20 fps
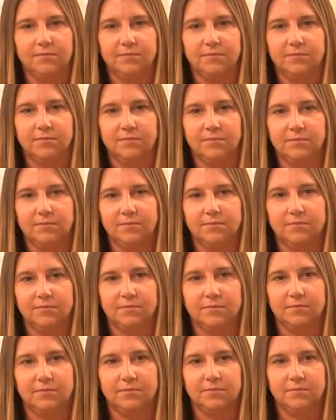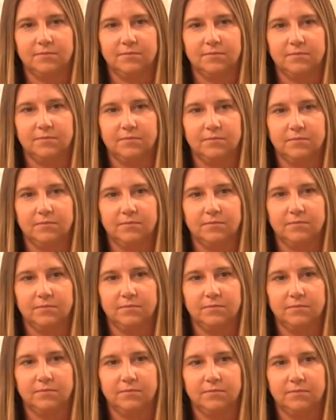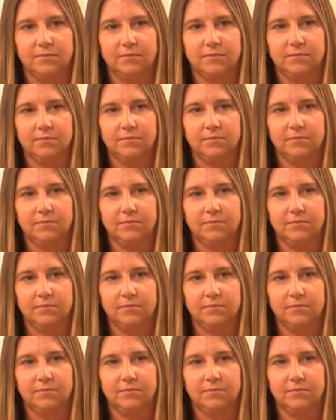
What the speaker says: The person shown says nothing.